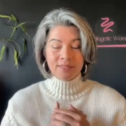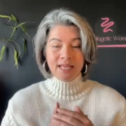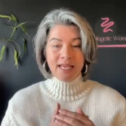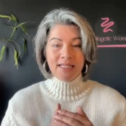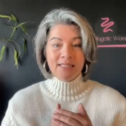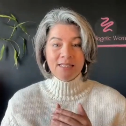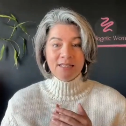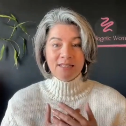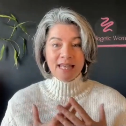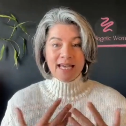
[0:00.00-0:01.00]

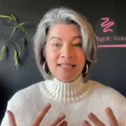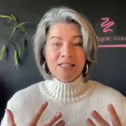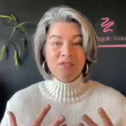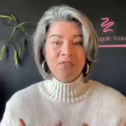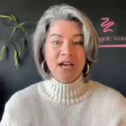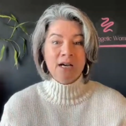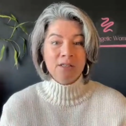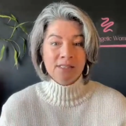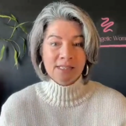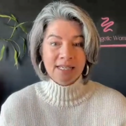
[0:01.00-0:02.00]
And that is
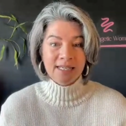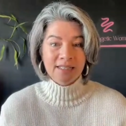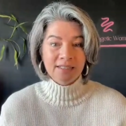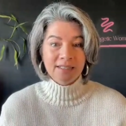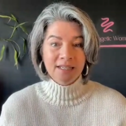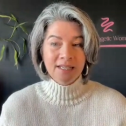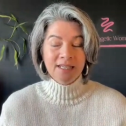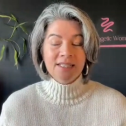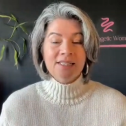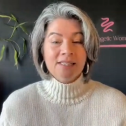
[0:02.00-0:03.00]
found in
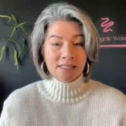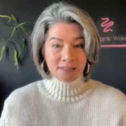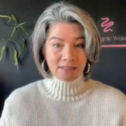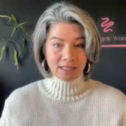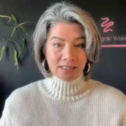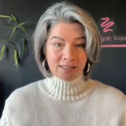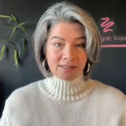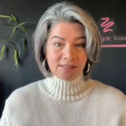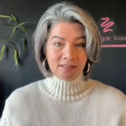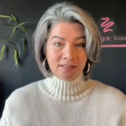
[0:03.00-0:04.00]

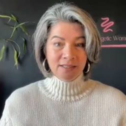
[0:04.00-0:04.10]
stillness.